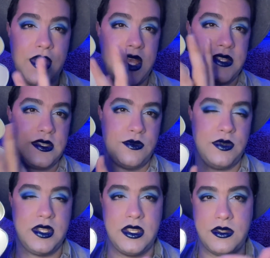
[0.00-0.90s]
has a
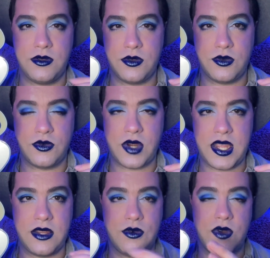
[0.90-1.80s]
really
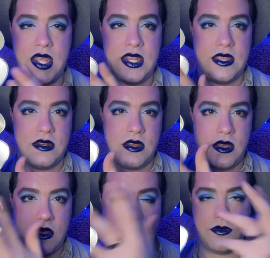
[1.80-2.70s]
great gradient
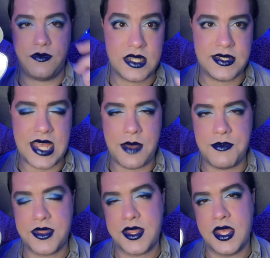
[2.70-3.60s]
of
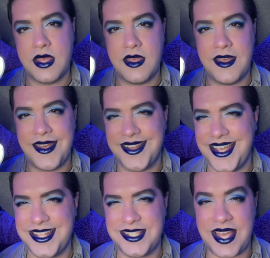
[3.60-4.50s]
depth.
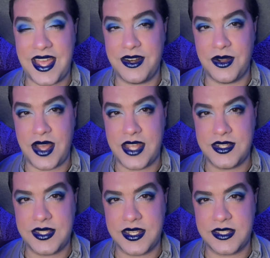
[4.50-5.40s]
I don't know, I
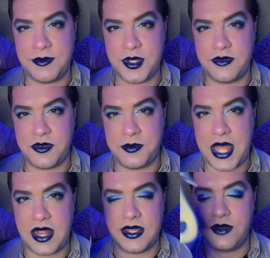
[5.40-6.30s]
just think it's a beautiful
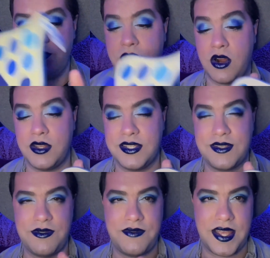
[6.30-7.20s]
palette, regardless
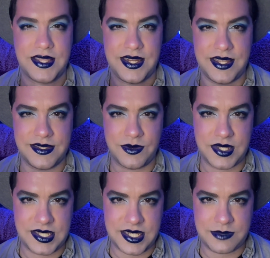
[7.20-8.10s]
of the fact that it is
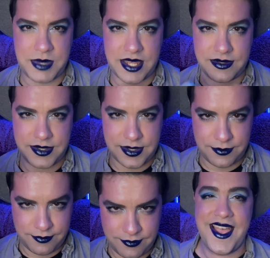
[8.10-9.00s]
only 6 pans.
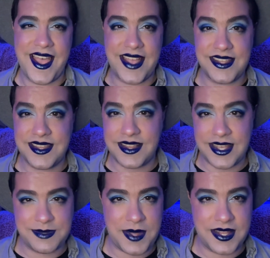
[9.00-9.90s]
And then the
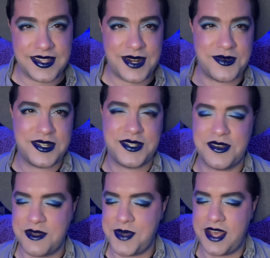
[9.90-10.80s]
last palette that I want to
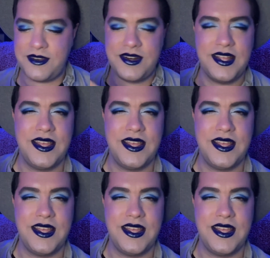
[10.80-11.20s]
talk about,